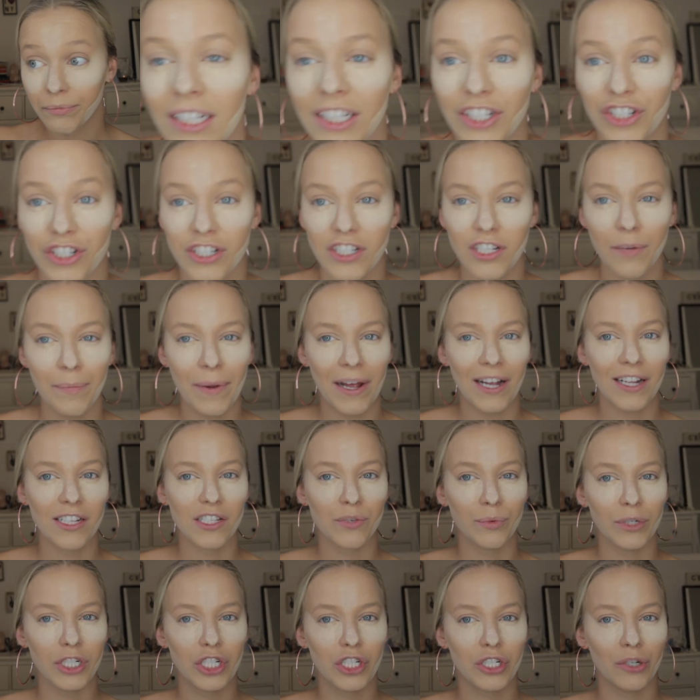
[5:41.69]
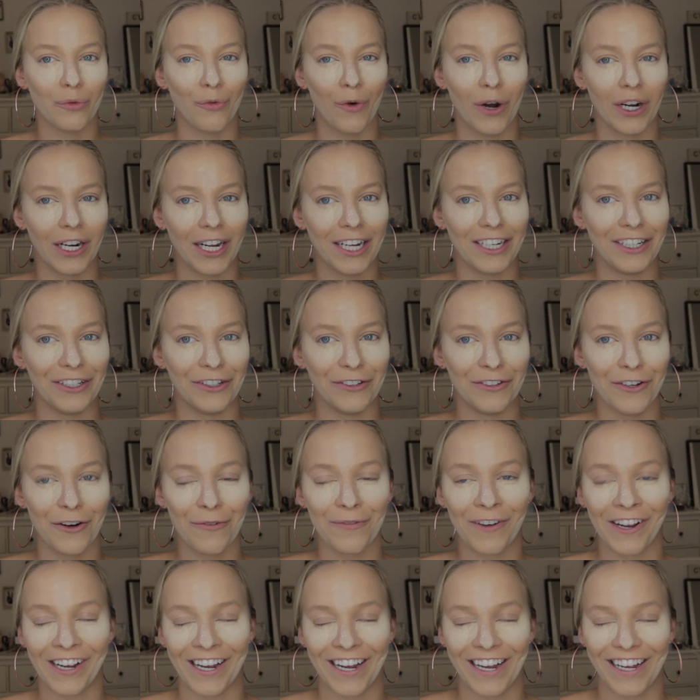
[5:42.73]
It just depends which one I use. Oh
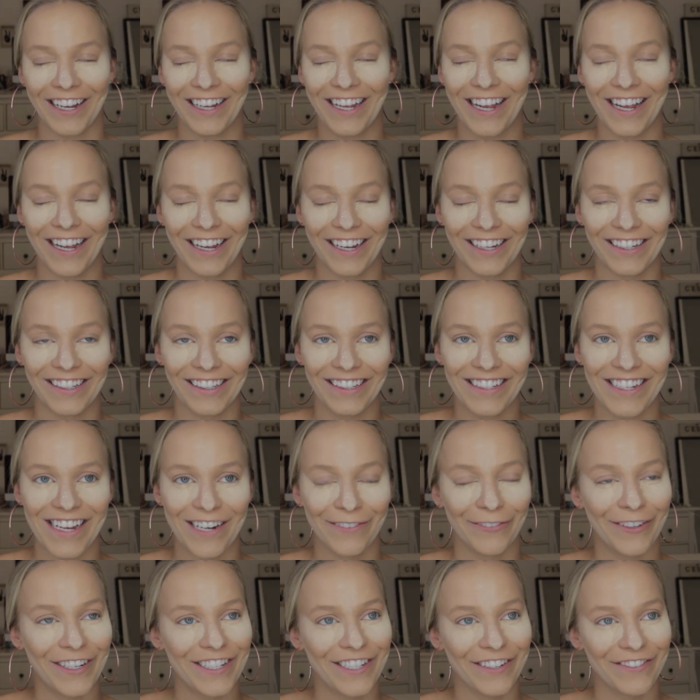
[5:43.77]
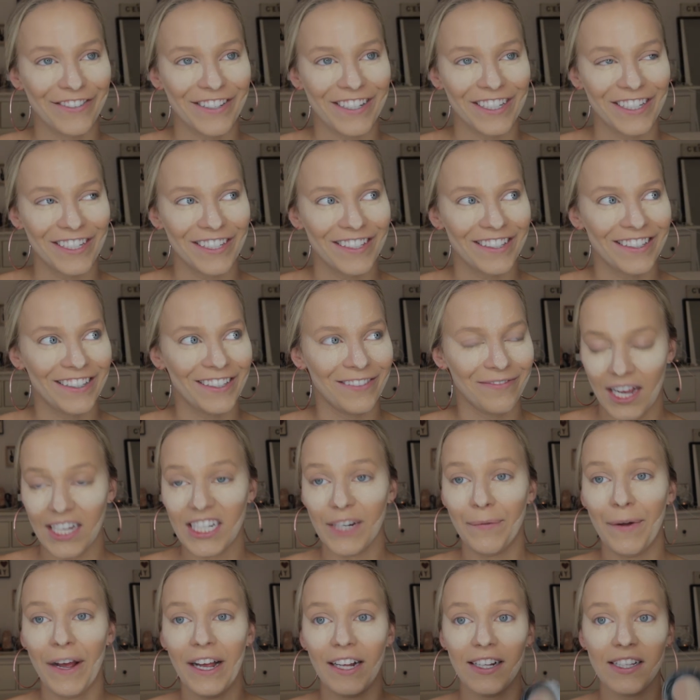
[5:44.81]
my god, I can't take myself seriously. It
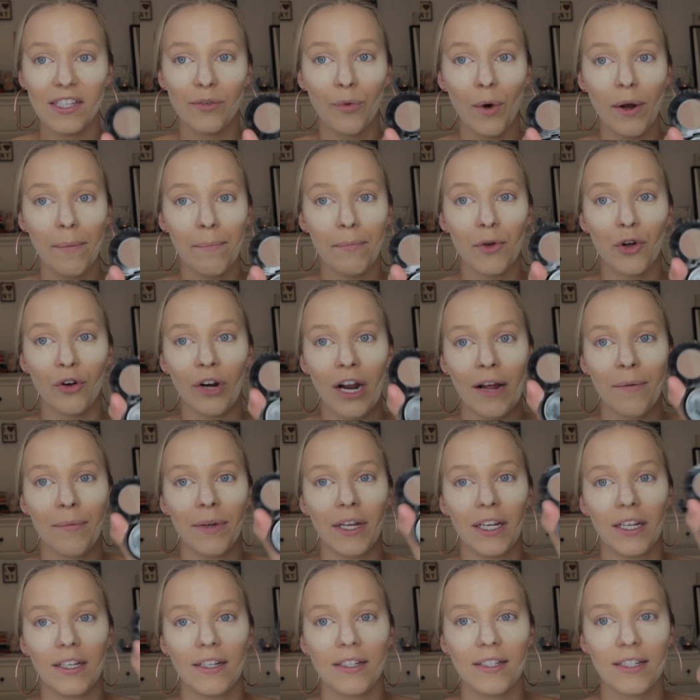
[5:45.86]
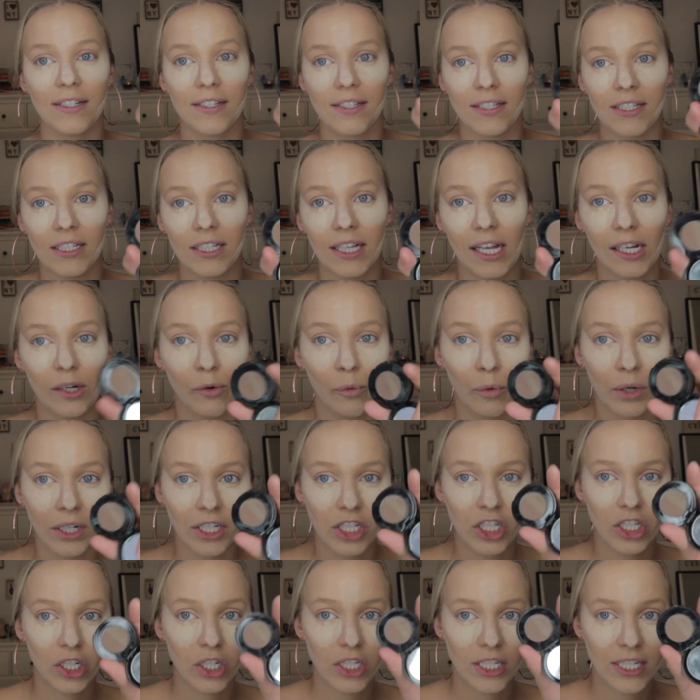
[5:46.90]
depends what mood I'm in to see like
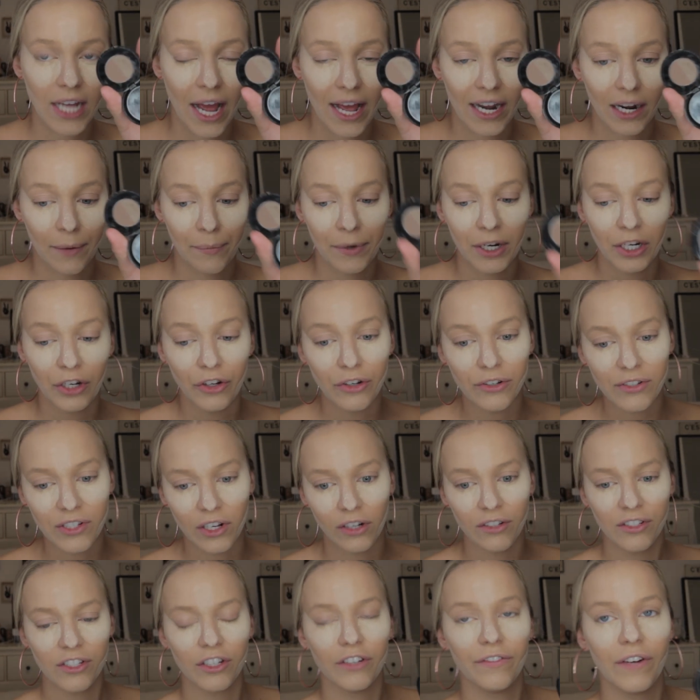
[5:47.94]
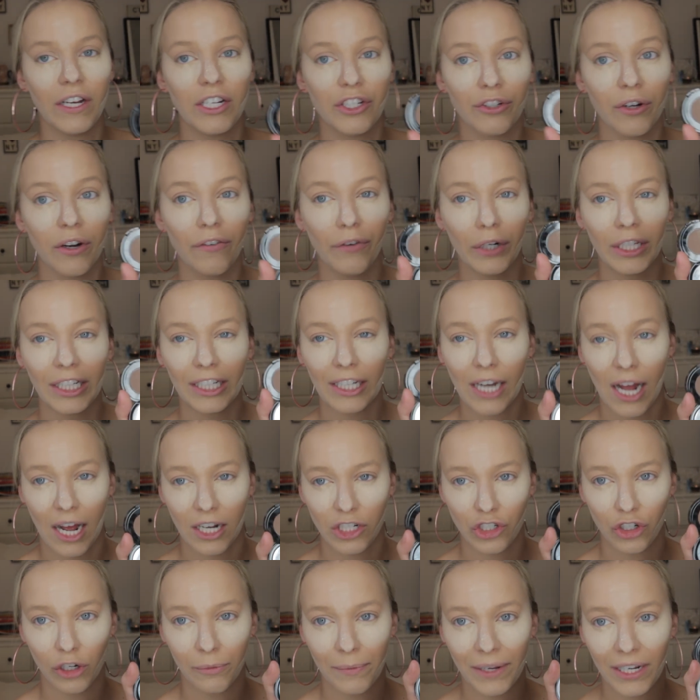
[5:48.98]
which side I'm going to use. Also, if I do a really
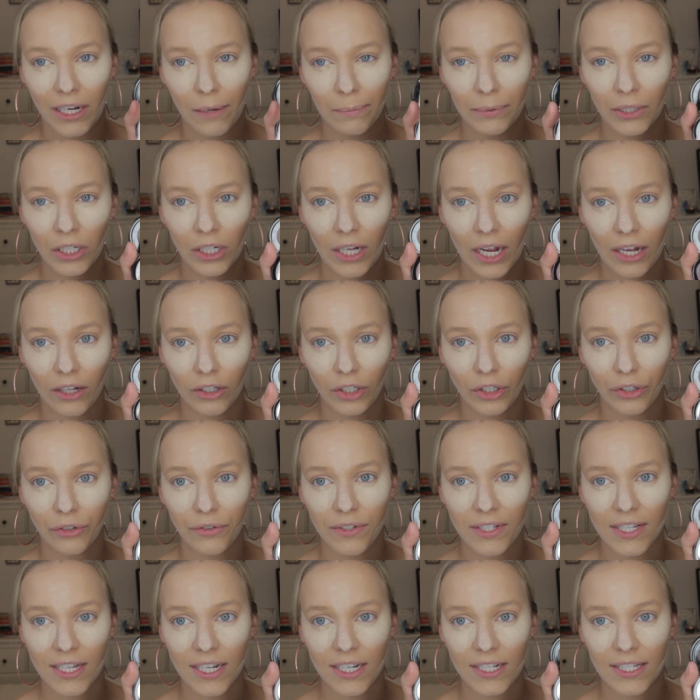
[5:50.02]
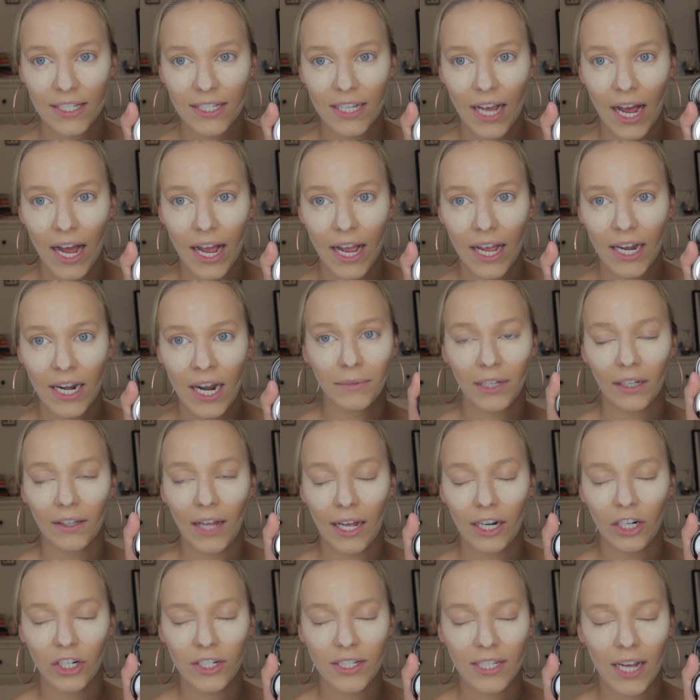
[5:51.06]
natural makeup look, I'll use this side, the
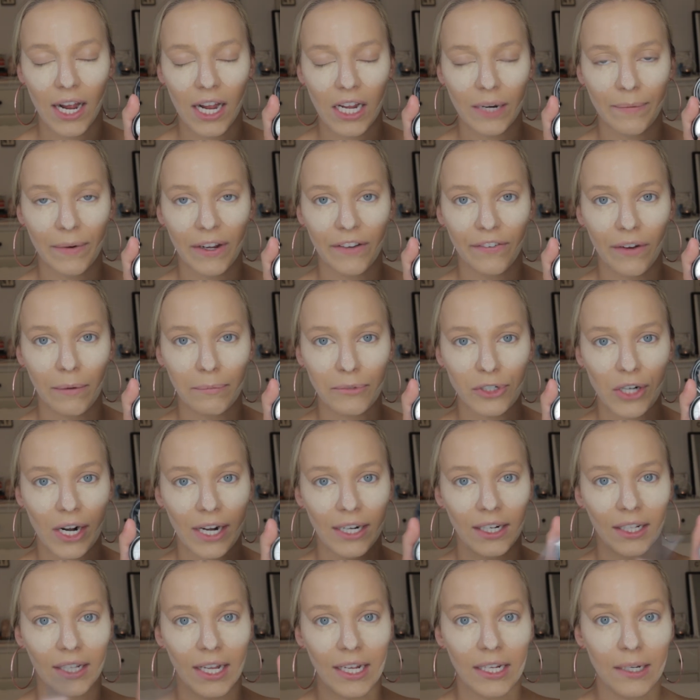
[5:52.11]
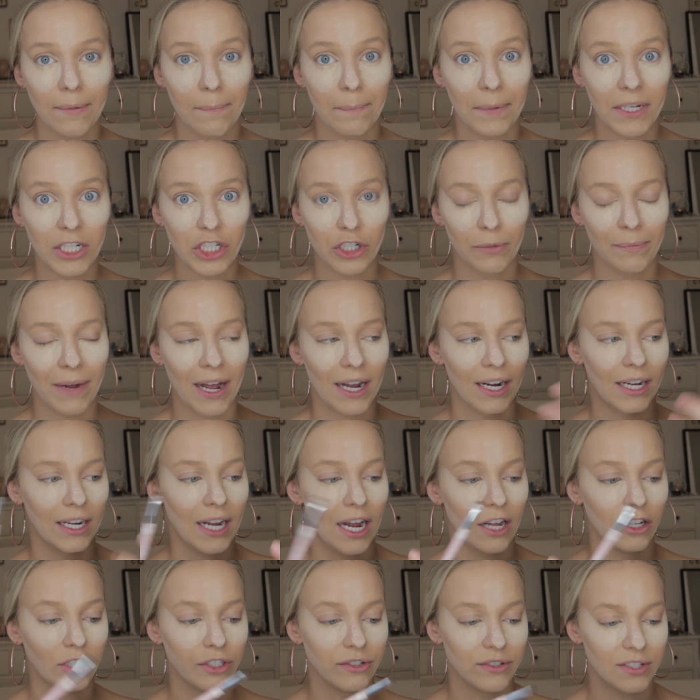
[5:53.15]
lighter side. But if I'm trying to like be dramatic,
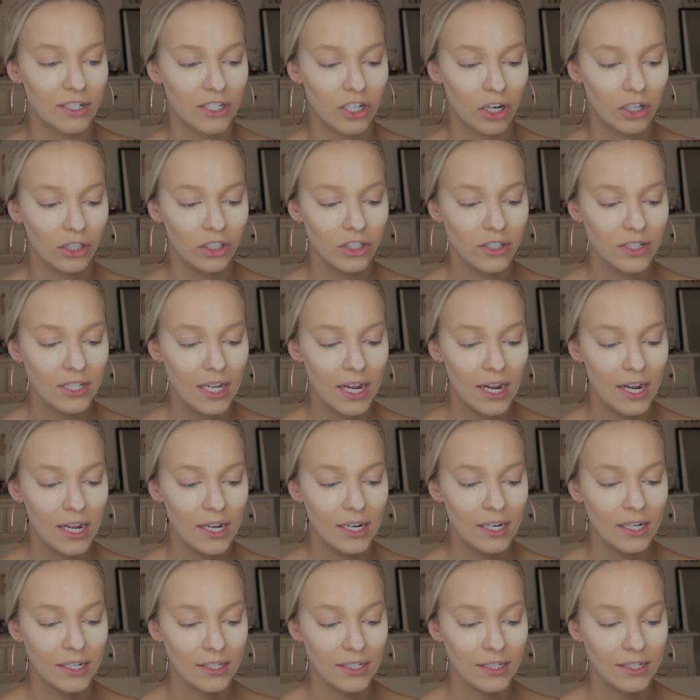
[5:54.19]
I'll use the darker side.